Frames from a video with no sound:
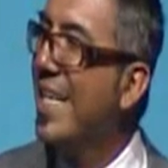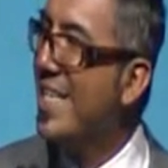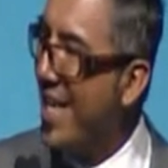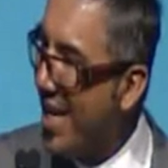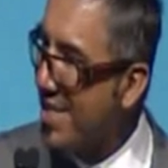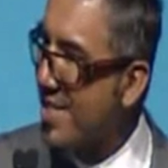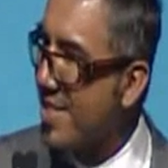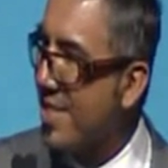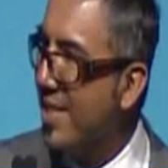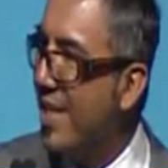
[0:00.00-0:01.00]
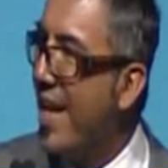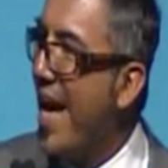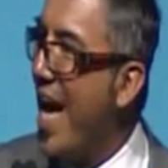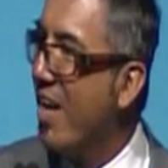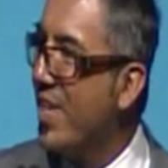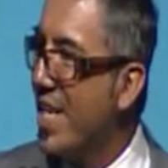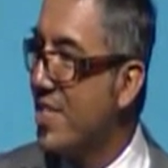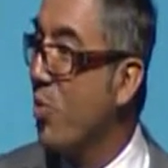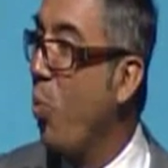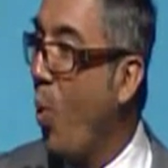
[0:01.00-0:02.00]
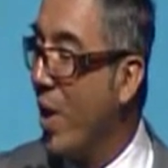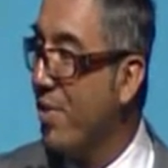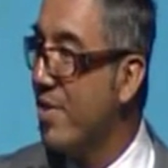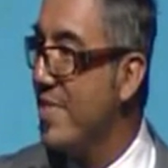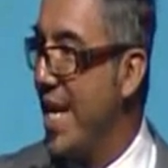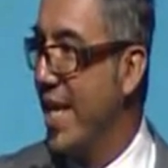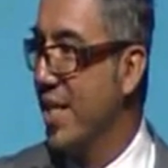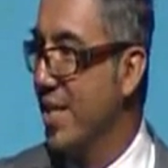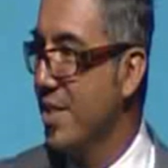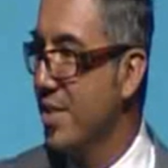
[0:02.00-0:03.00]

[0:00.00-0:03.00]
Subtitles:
Yes, AVID has a wealth of data